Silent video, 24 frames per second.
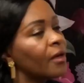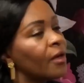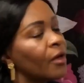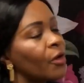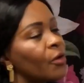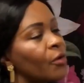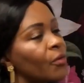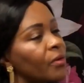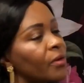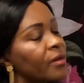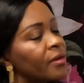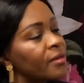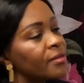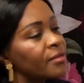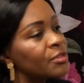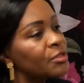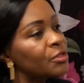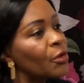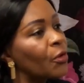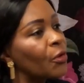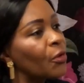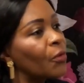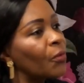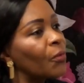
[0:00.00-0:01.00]
Okay,
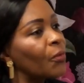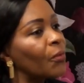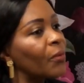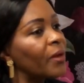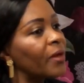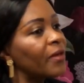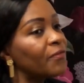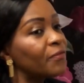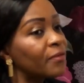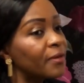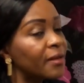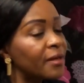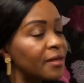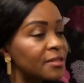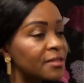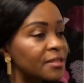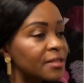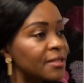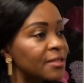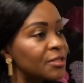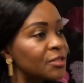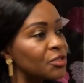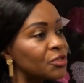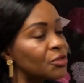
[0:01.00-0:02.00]
so
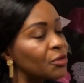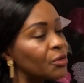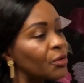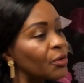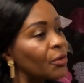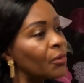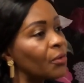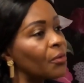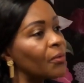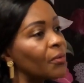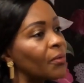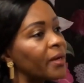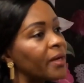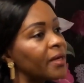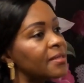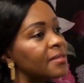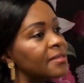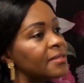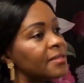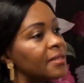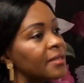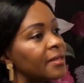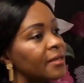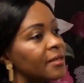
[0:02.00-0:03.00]
inflation, as you know,
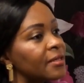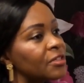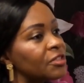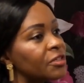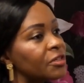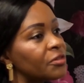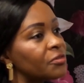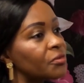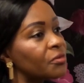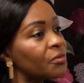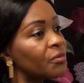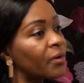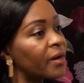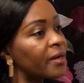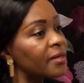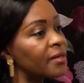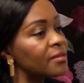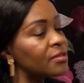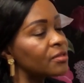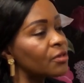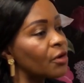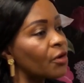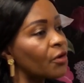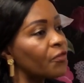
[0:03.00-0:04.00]
it's the general
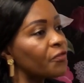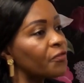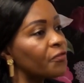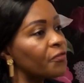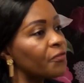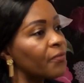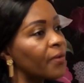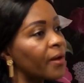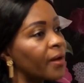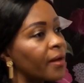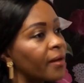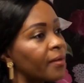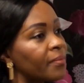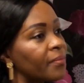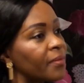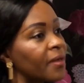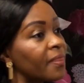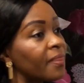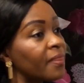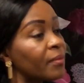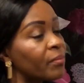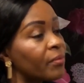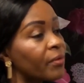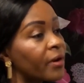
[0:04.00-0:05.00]
rise
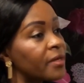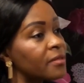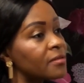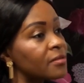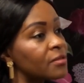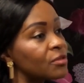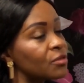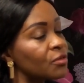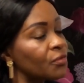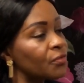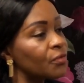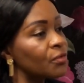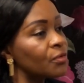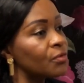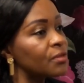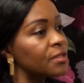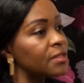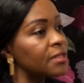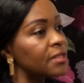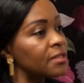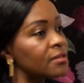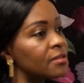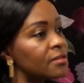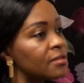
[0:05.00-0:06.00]
in the prices of
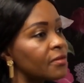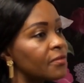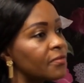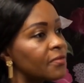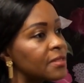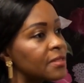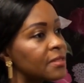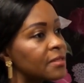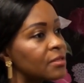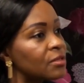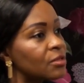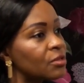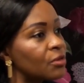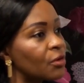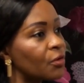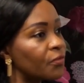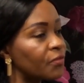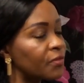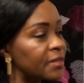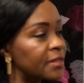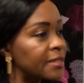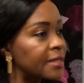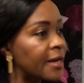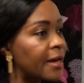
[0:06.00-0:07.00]
goods and services
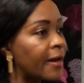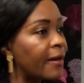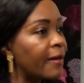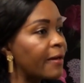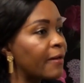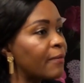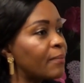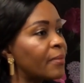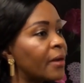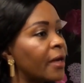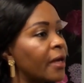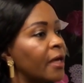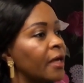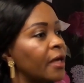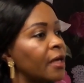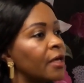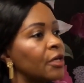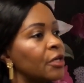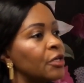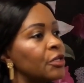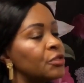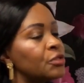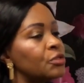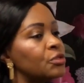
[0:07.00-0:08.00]
over time.
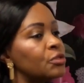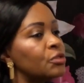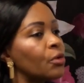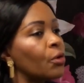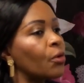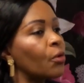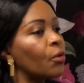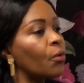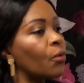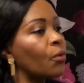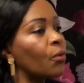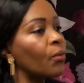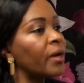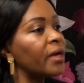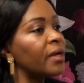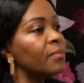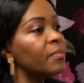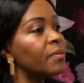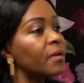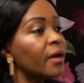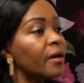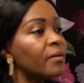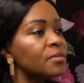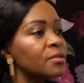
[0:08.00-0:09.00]
So it
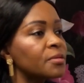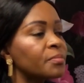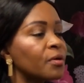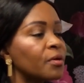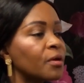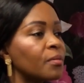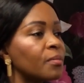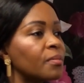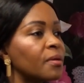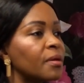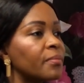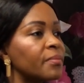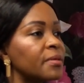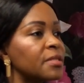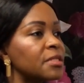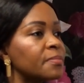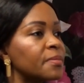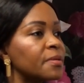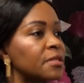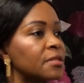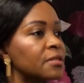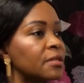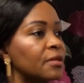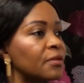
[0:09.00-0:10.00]
becomes a problem,
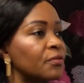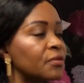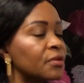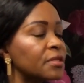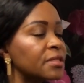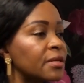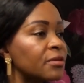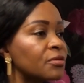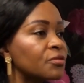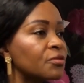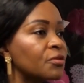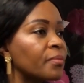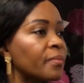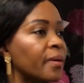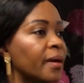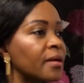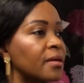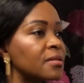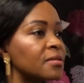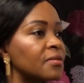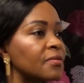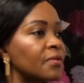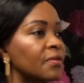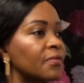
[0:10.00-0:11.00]
especially for central
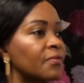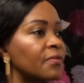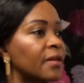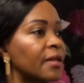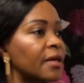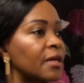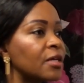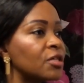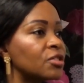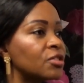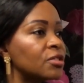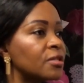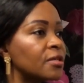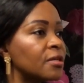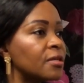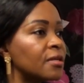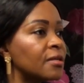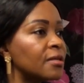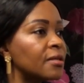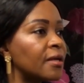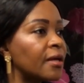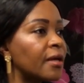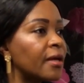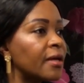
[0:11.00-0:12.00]
banks, if
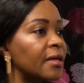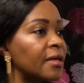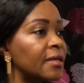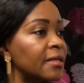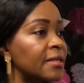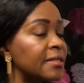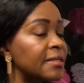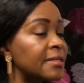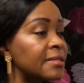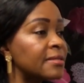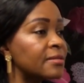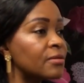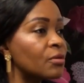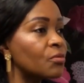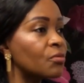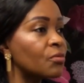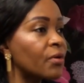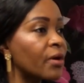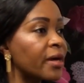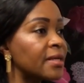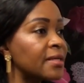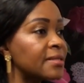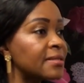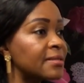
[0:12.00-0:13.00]
inflation is
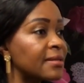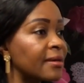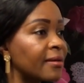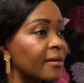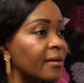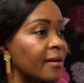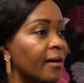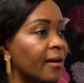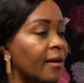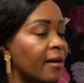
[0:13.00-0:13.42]
rising